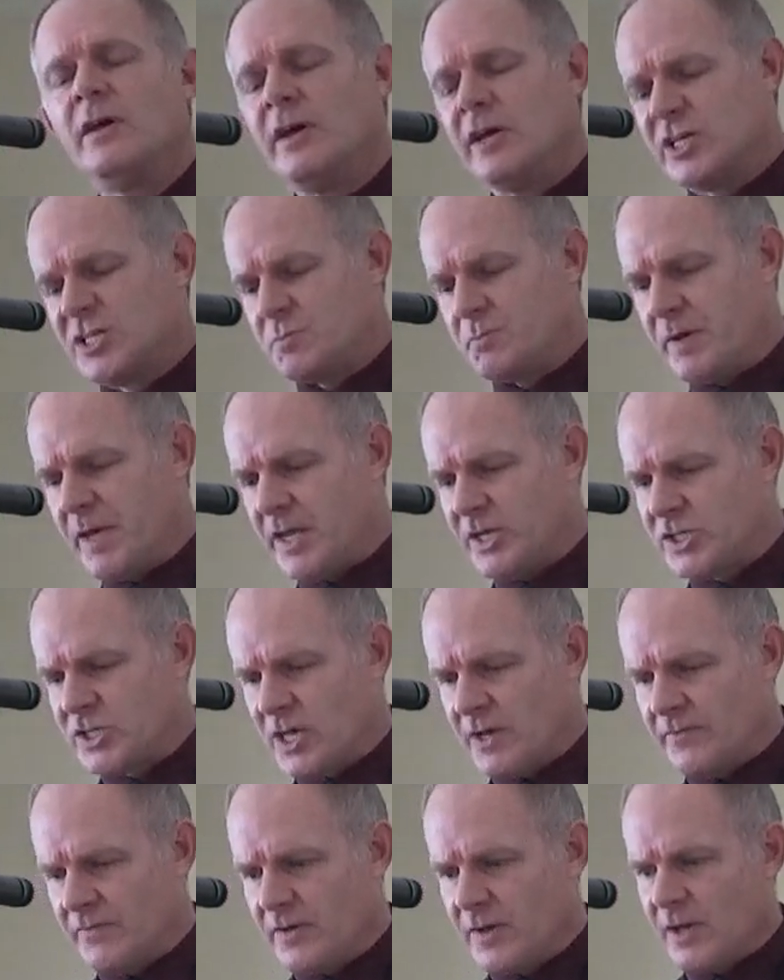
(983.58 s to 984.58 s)
It speaks
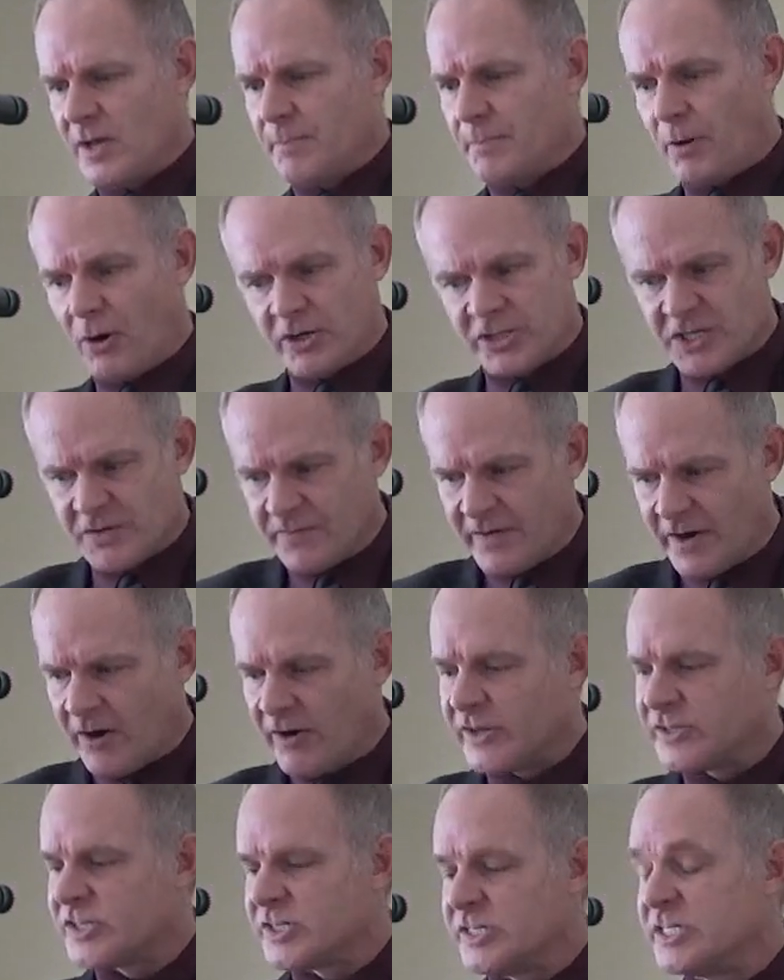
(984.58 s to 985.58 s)
of
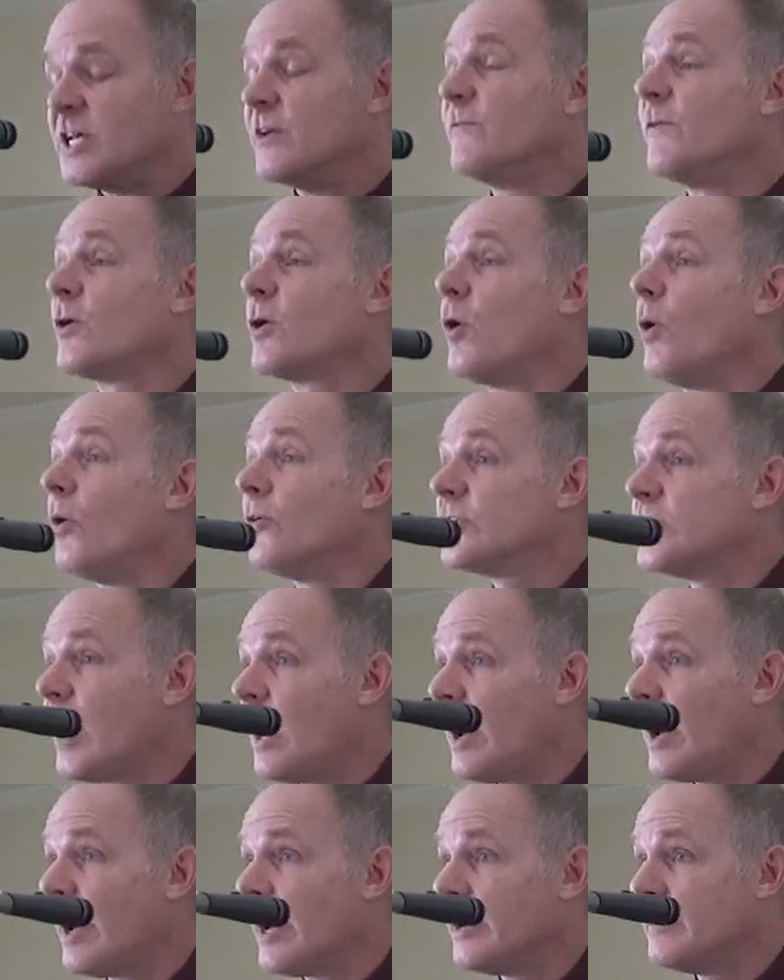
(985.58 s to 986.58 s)
perseverance in difficult
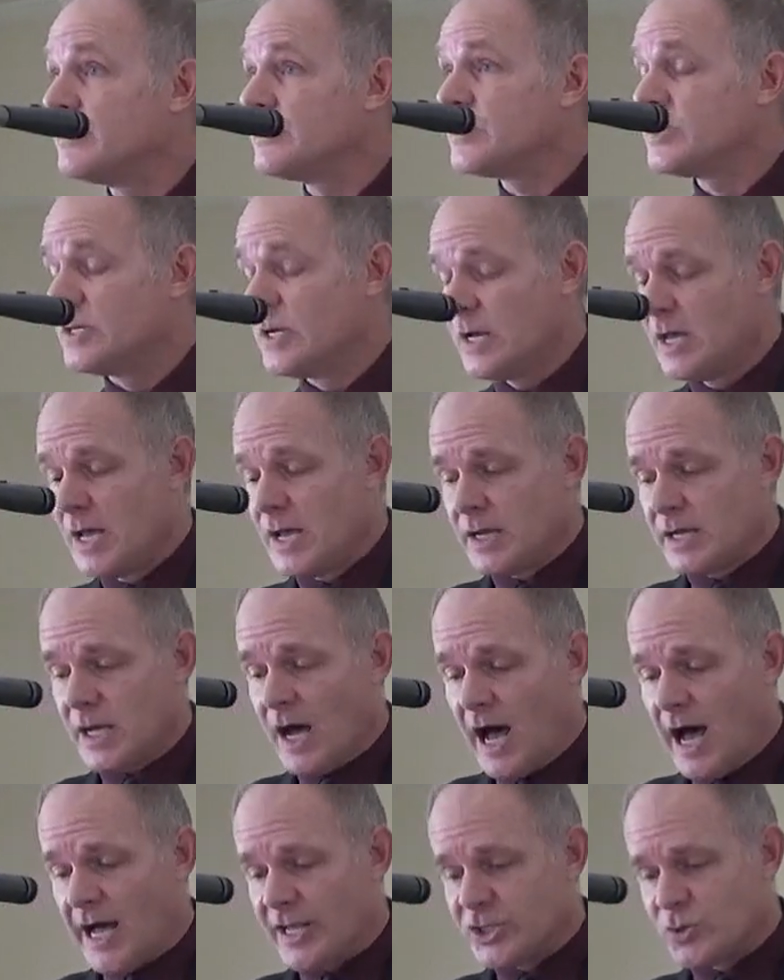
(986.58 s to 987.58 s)
times.
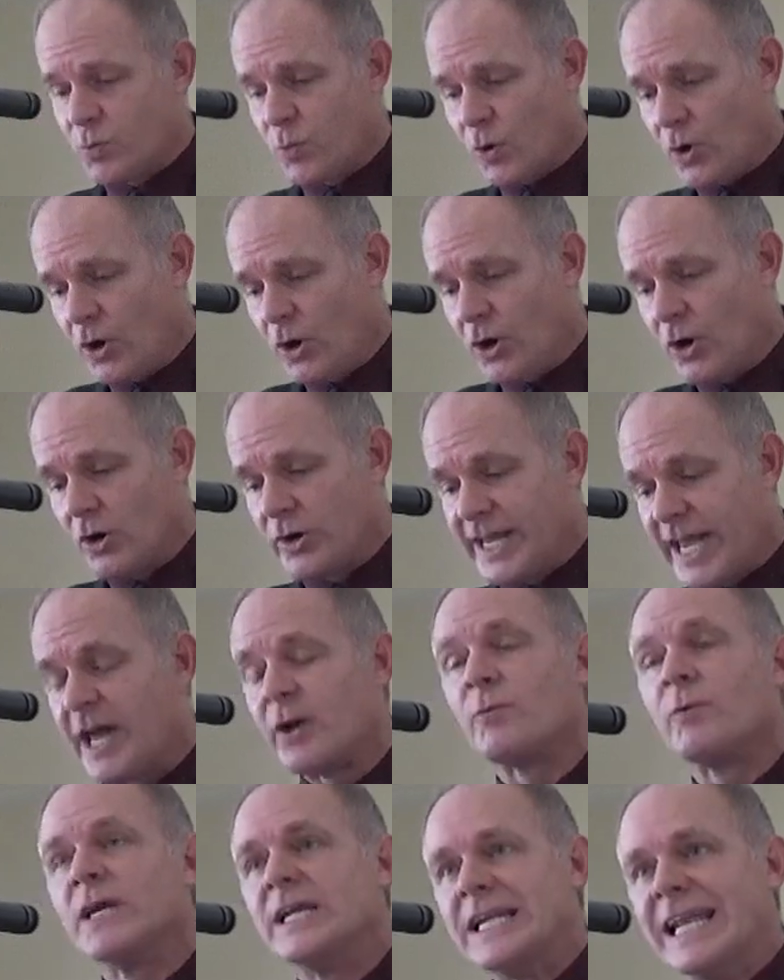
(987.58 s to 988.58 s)
God's word
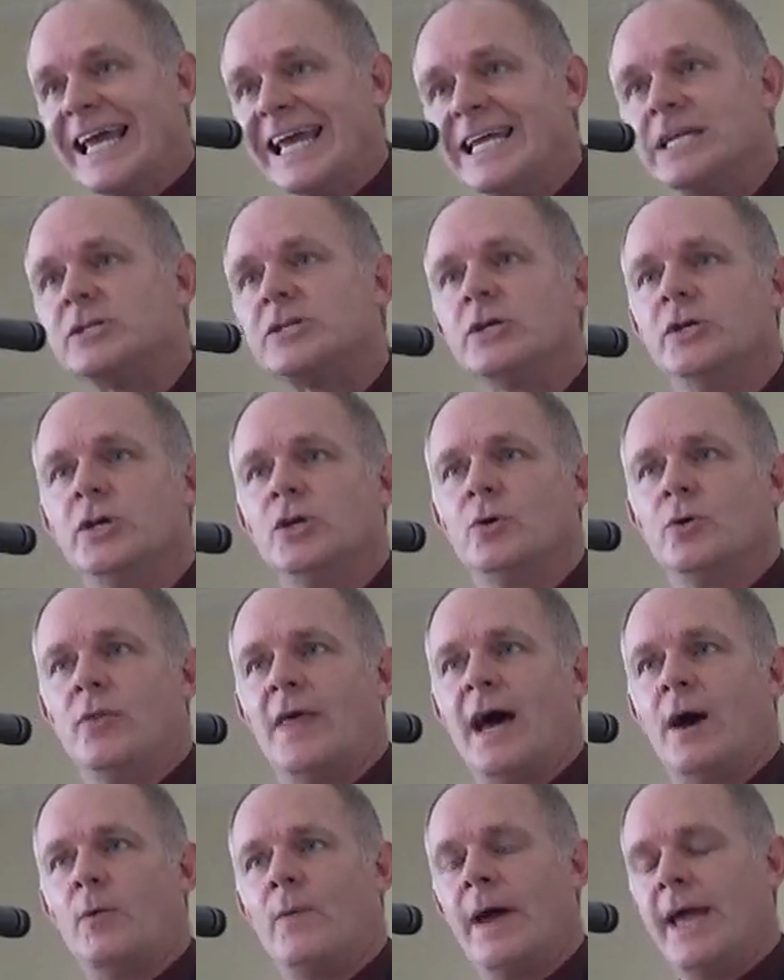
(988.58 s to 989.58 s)
can relate to you
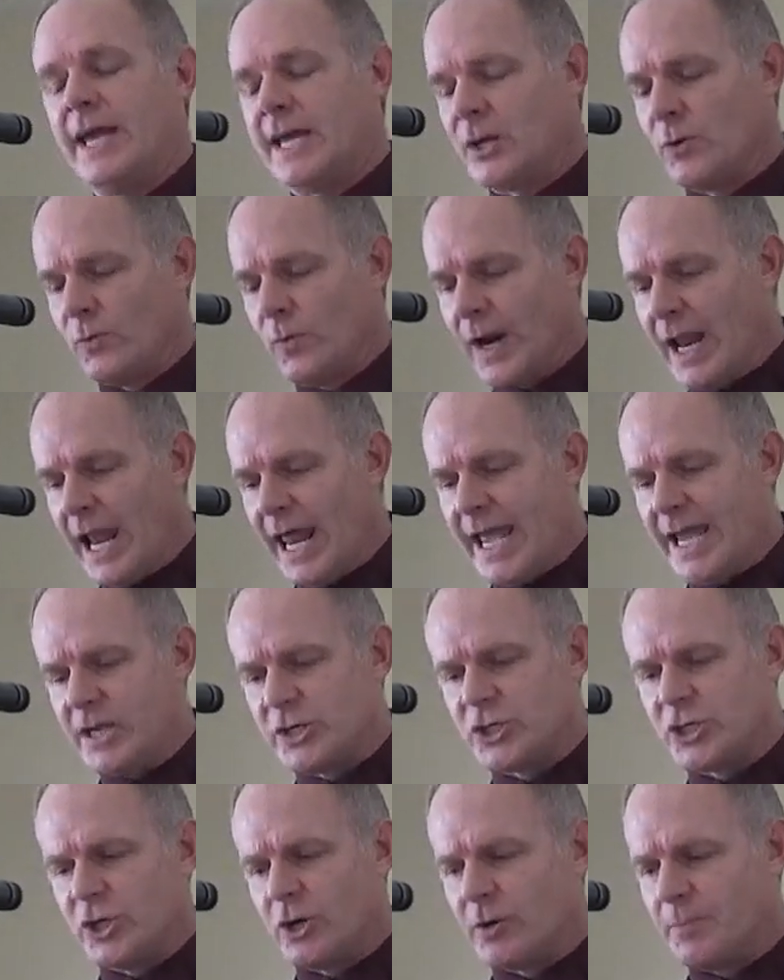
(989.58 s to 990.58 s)
that way. It can
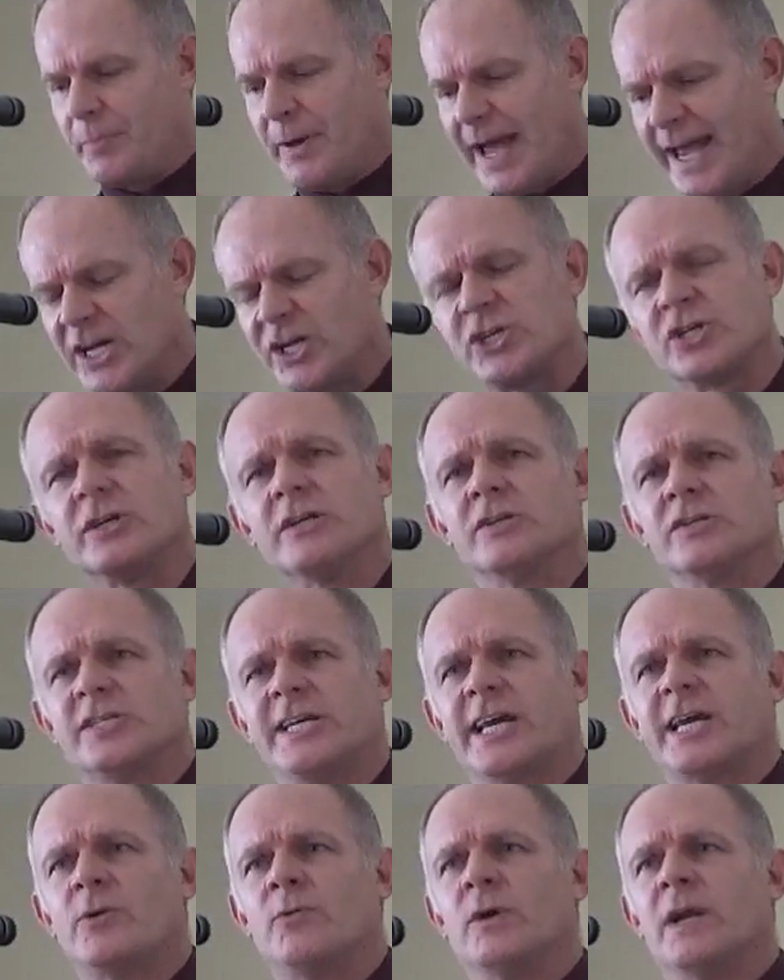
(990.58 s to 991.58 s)
relate to your patience.
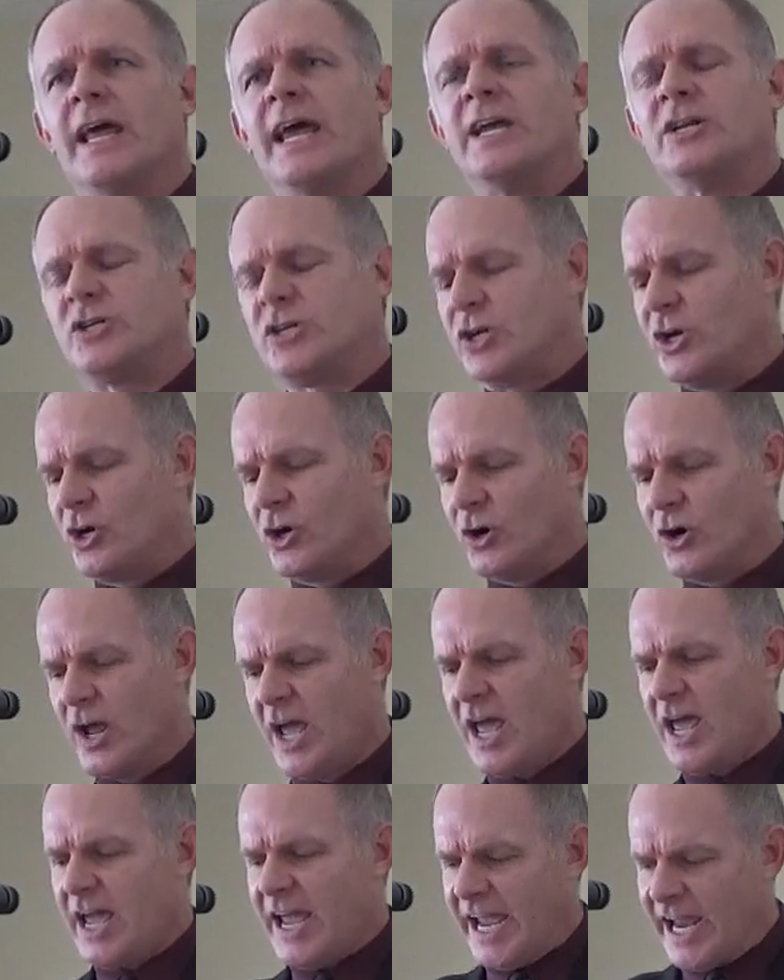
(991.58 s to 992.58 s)
It can relate to your
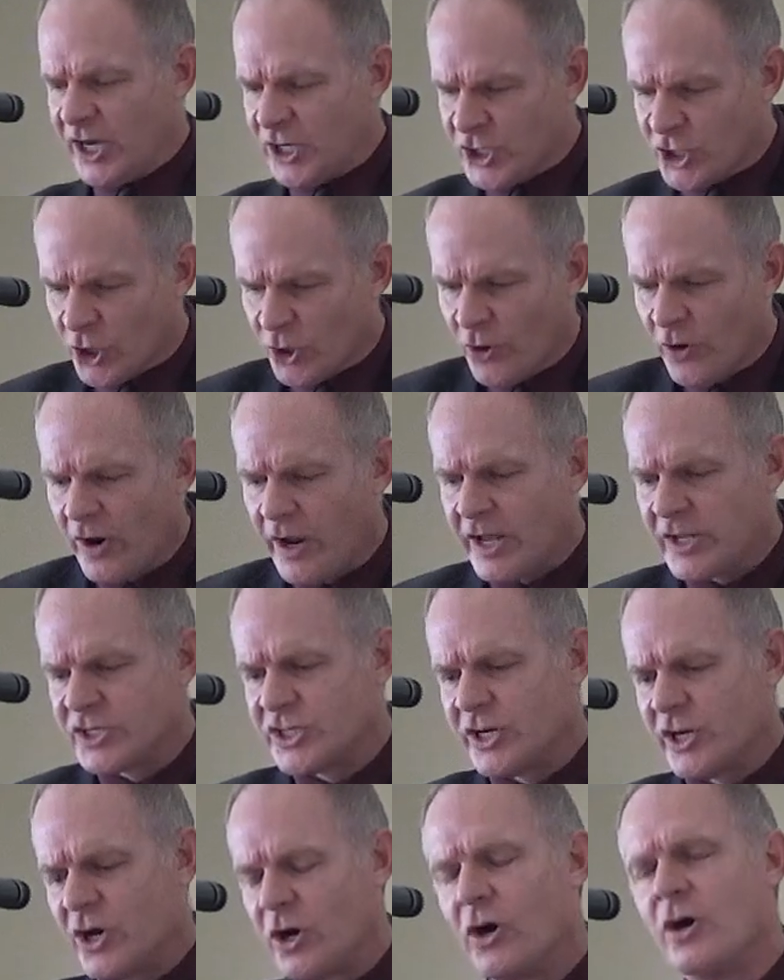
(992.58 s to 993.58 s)

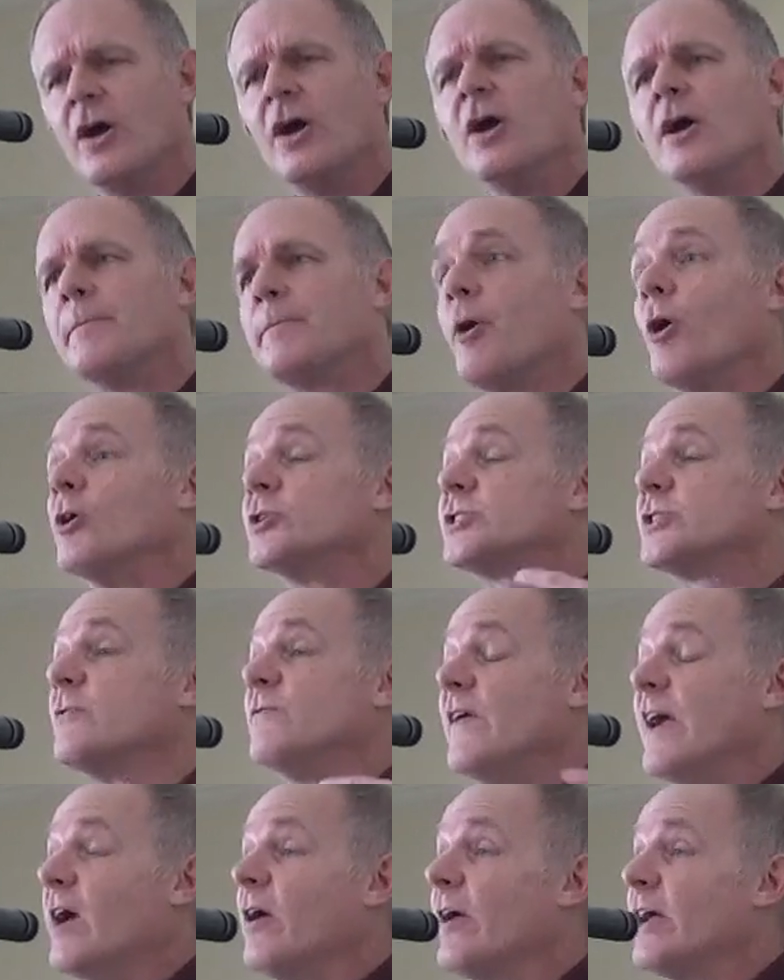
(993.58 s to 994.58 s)
endurance and your
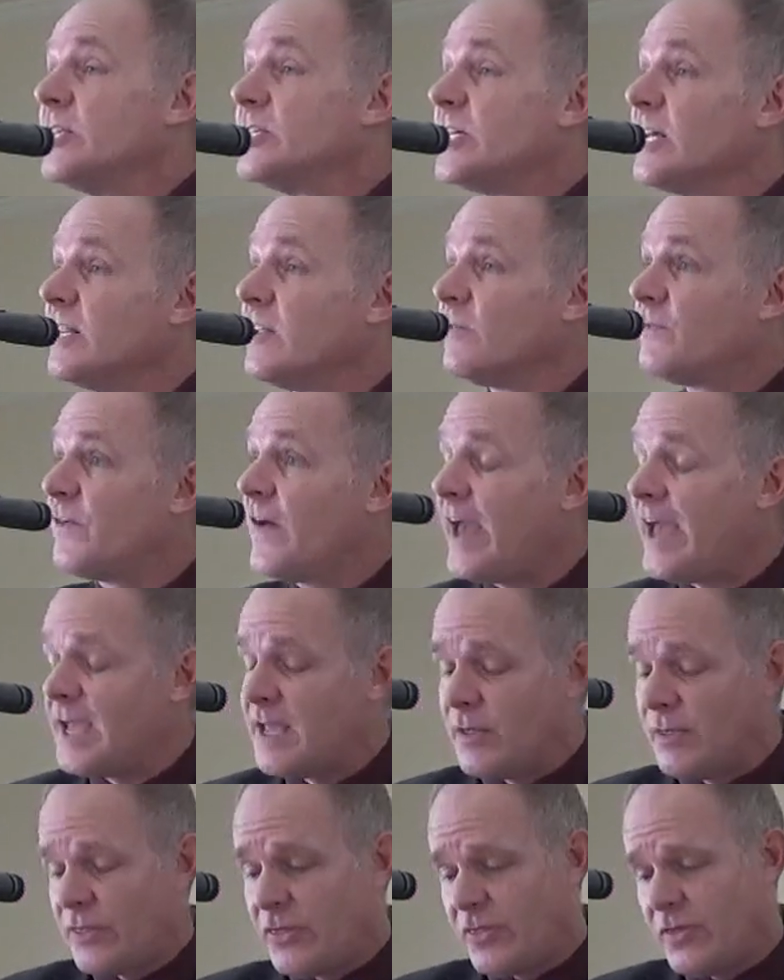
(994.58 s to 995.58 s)
perseverance in the
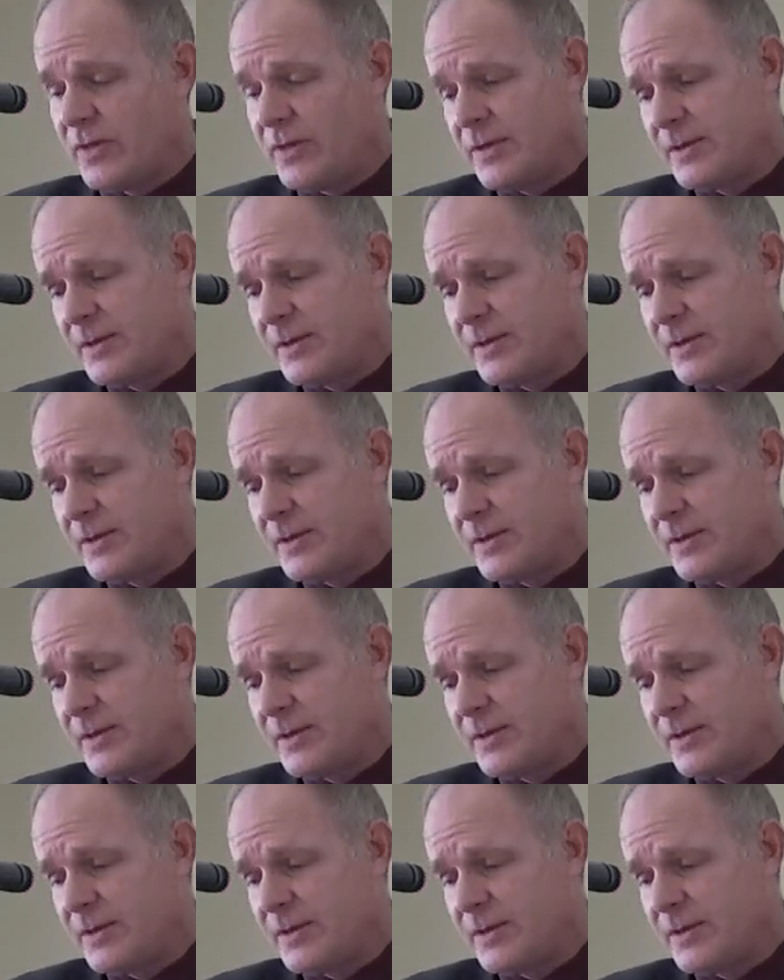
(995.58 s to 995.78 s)
faith.